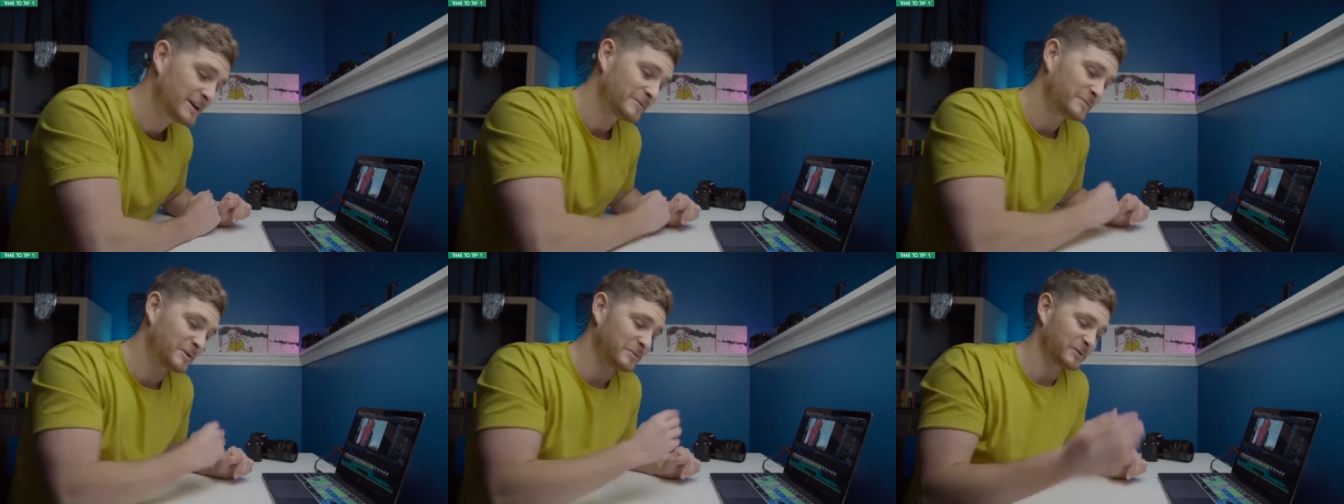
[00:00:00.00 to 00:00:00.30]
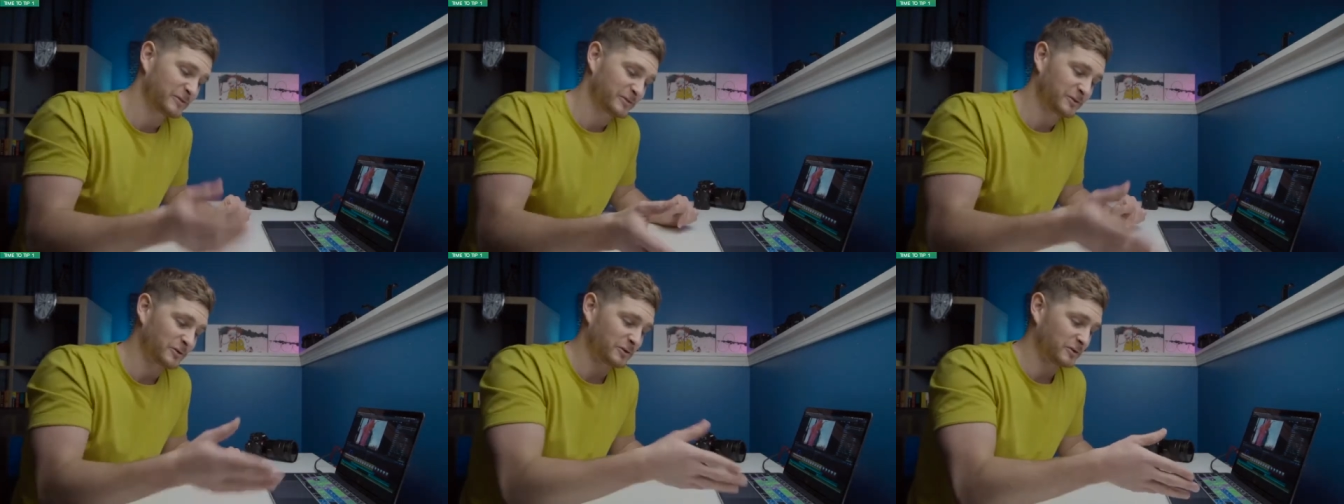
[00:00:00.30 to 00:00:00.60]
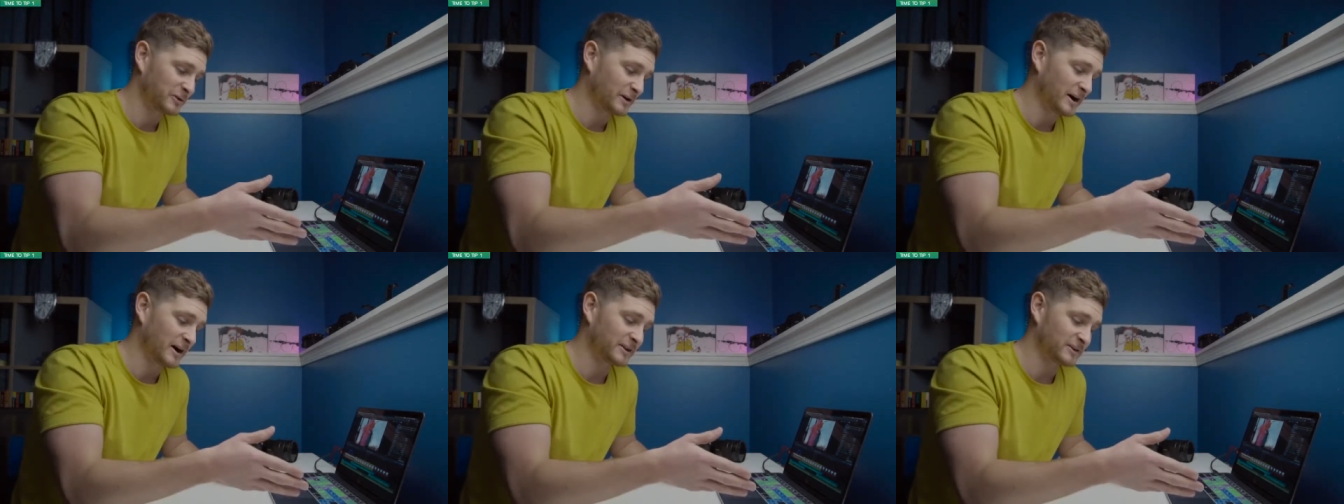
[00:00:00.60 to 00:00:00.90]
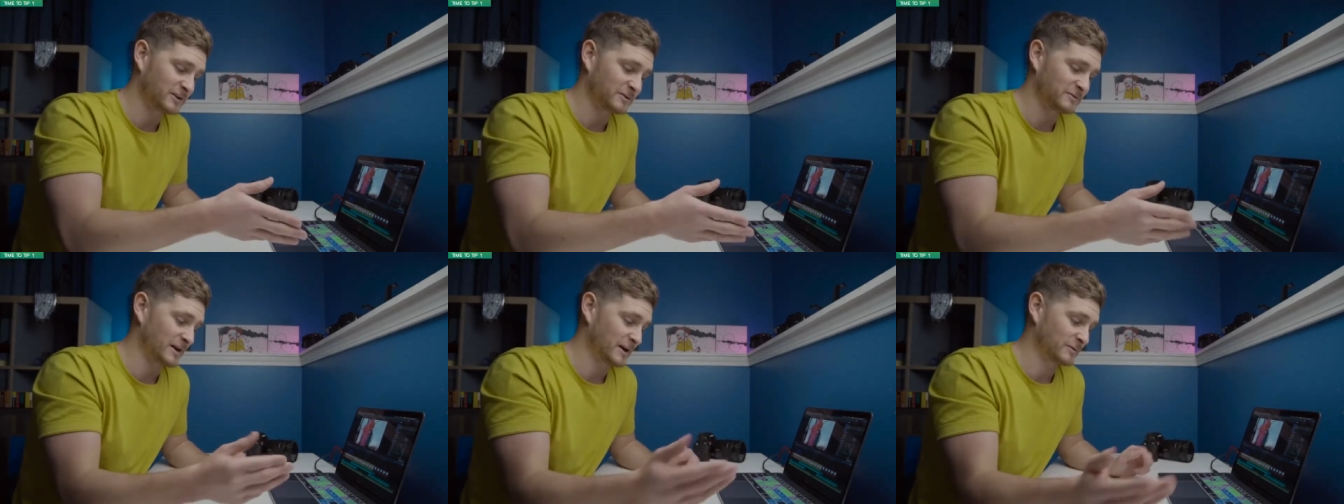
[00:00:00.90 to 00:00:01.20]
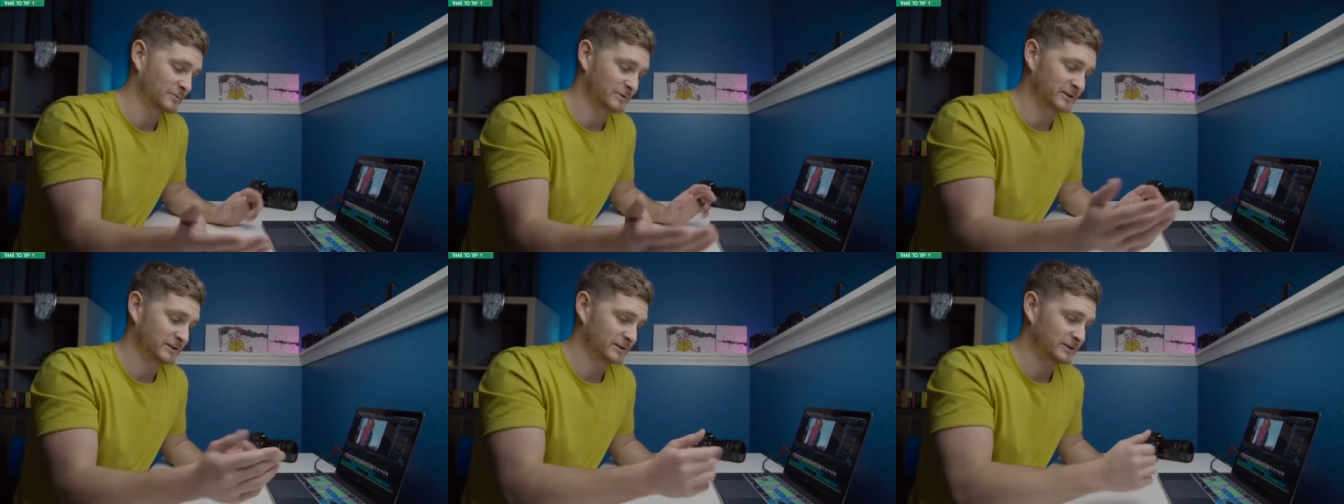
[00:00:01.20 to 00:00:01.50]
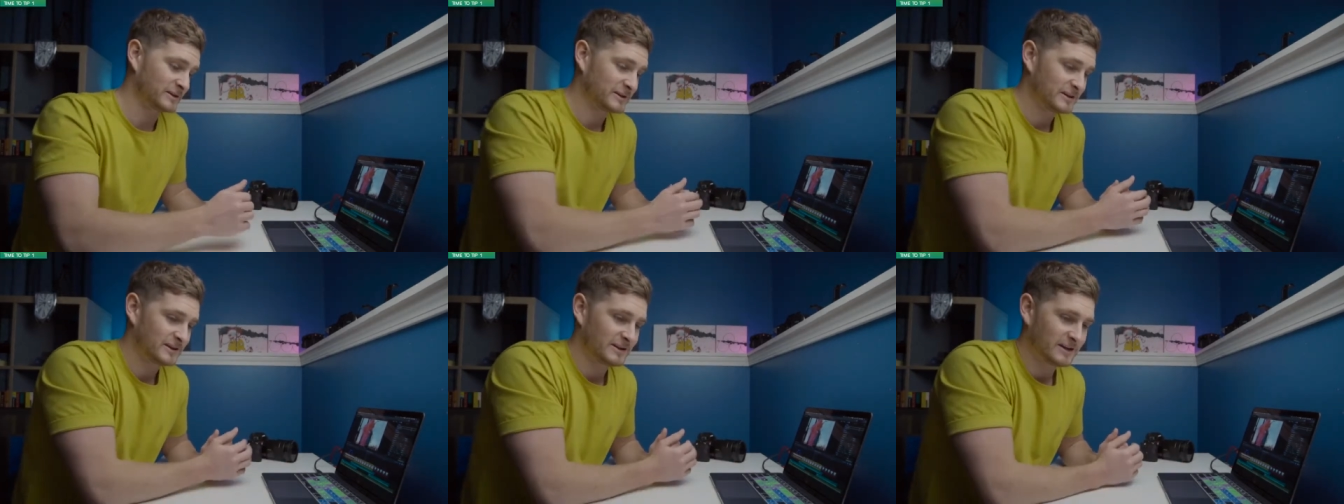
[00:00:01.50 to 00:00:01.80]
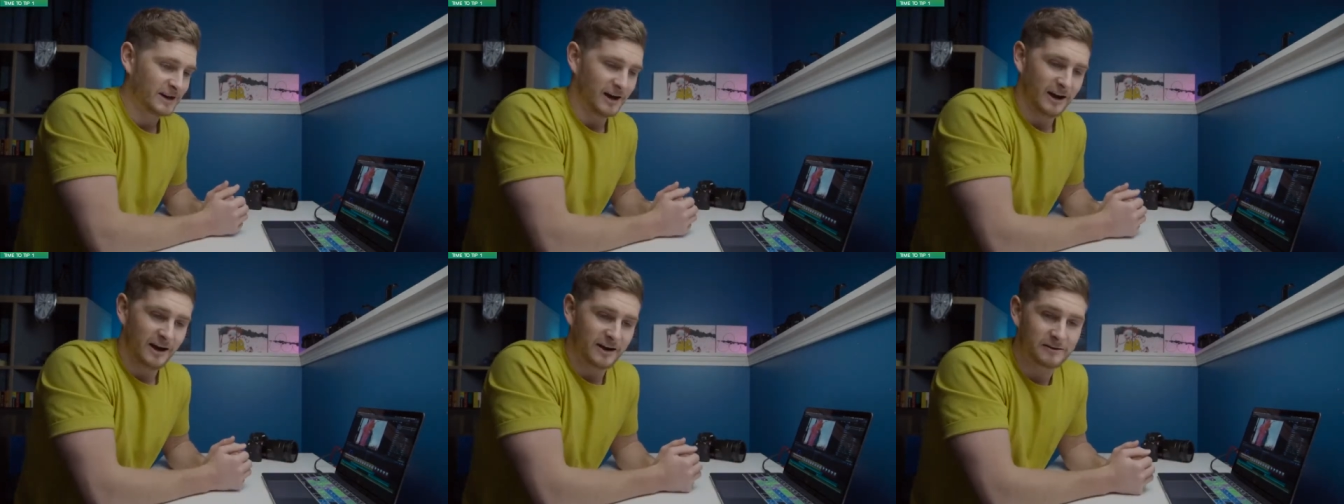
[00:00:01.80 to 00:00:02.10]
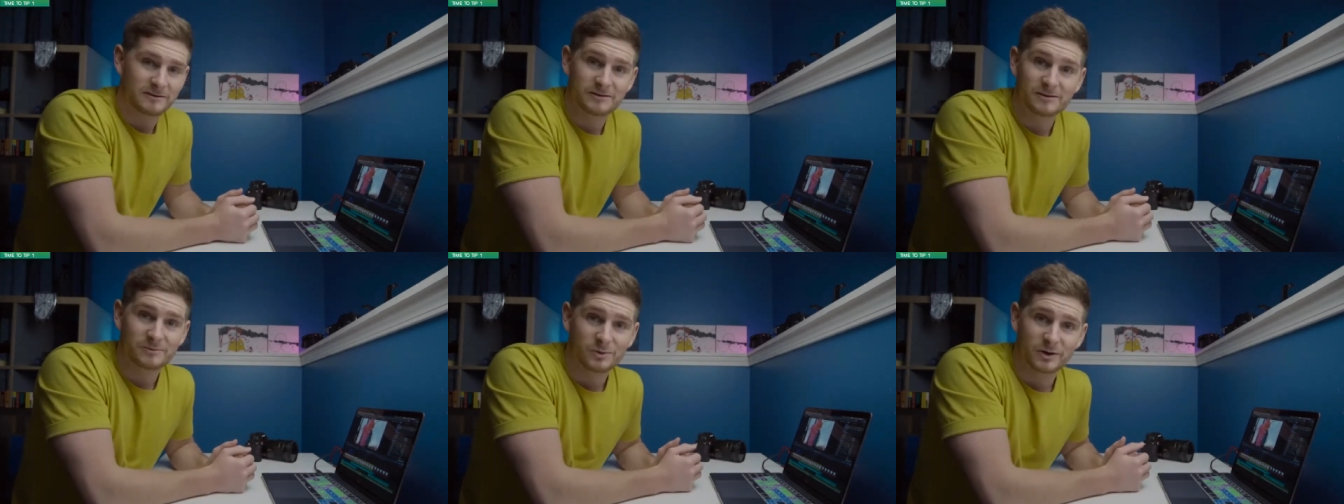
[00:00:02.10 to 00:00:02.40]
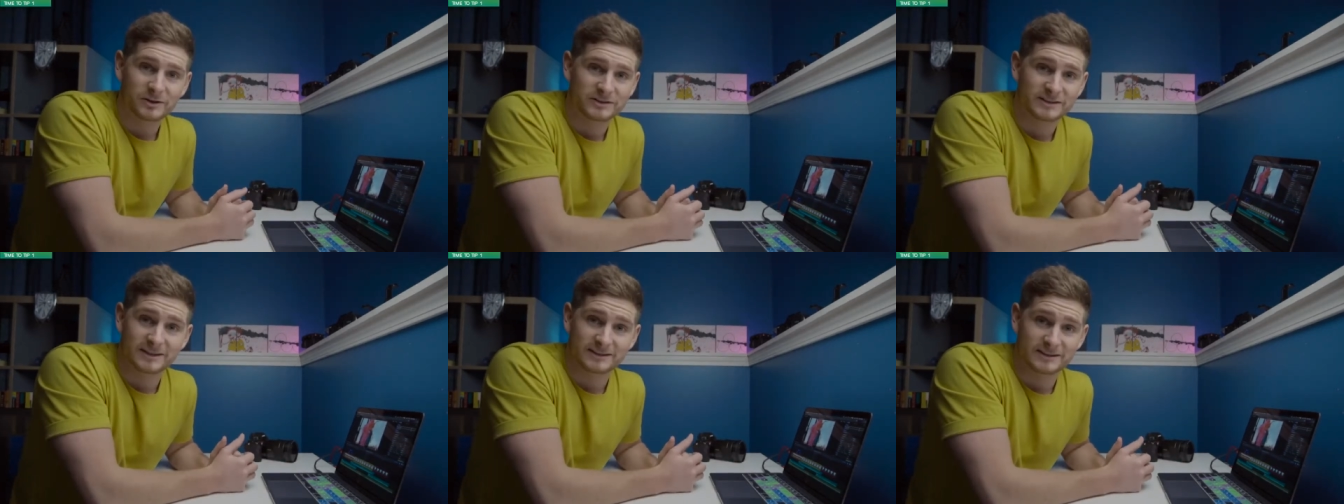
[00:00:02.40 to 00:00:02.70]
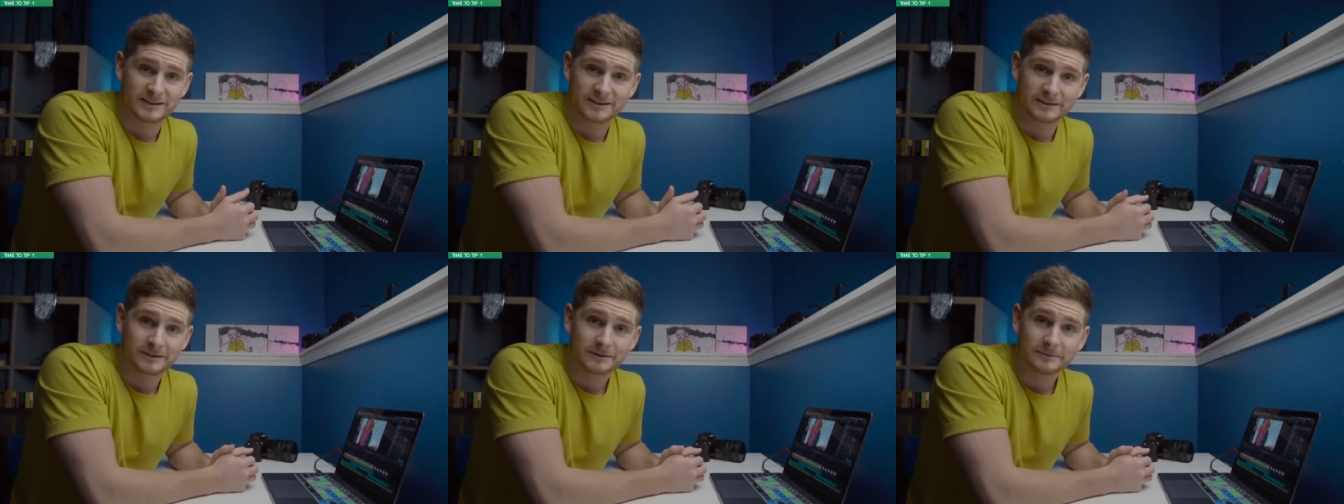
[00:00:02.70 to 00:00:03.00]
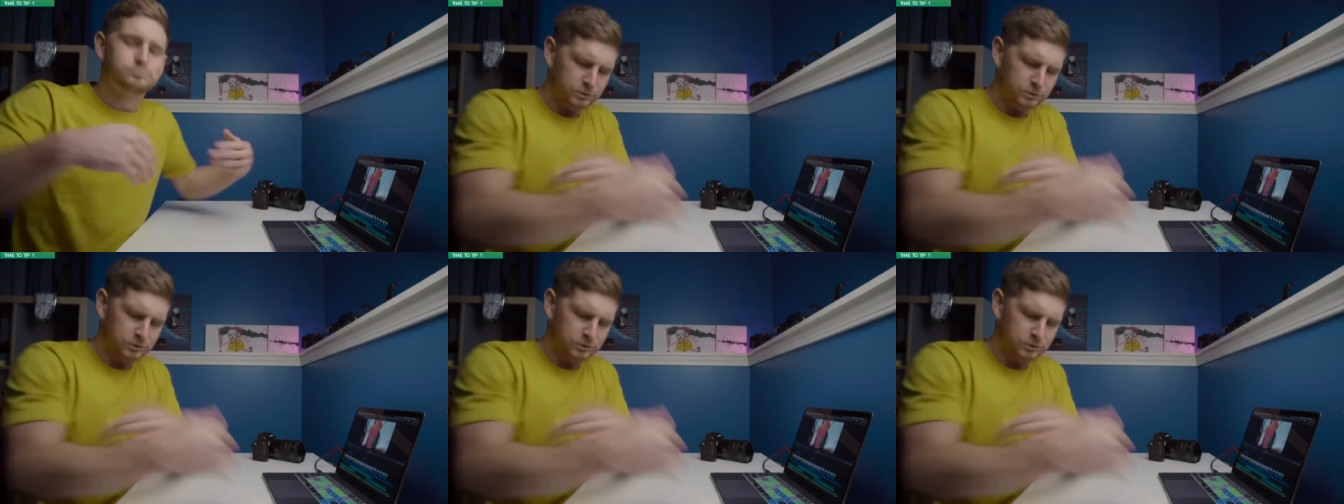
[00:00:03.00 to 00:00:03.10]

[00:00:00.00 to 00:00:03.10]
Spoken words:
but before I knew that one, I don't know what I did.